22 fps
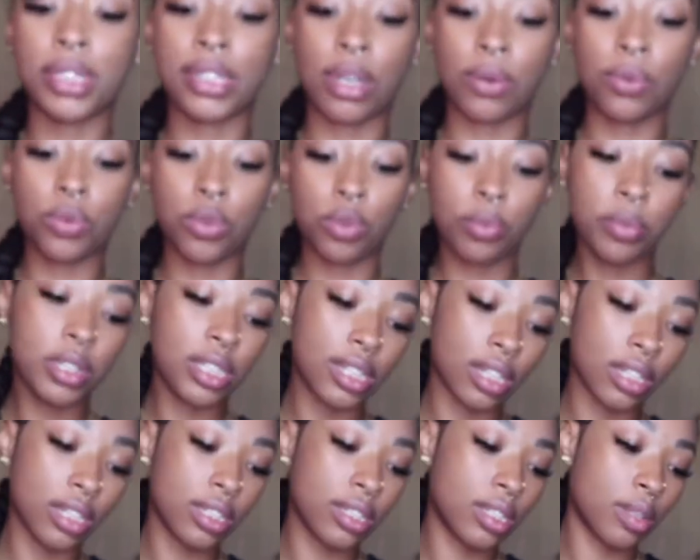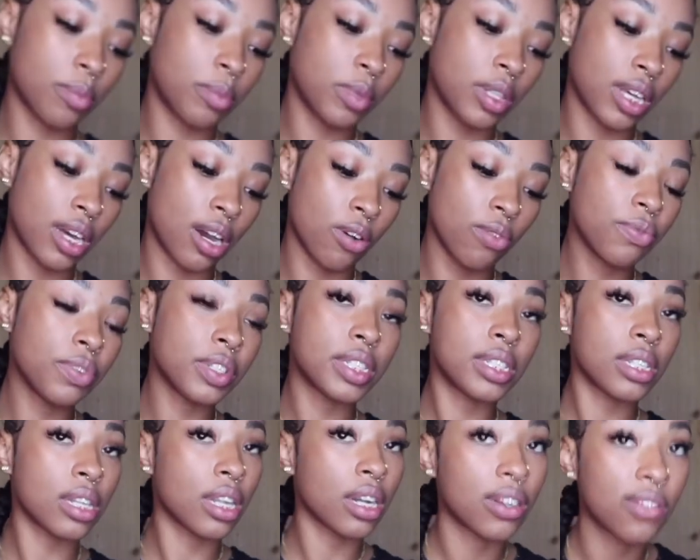i will be selling some of the
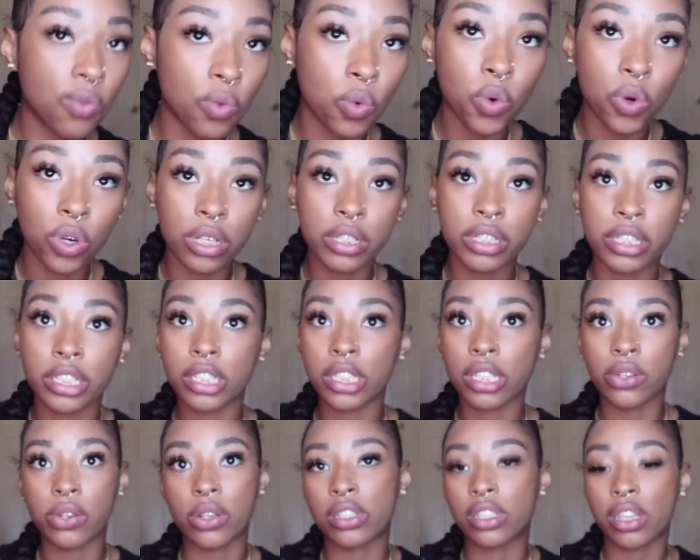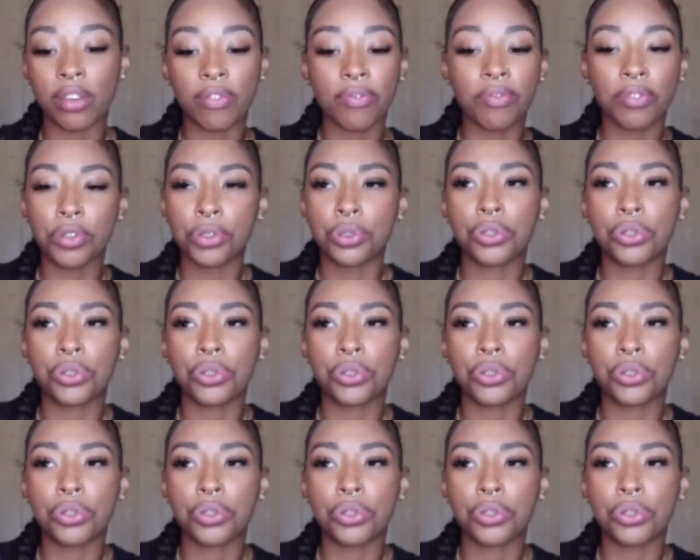outfits that i've worn just because i feel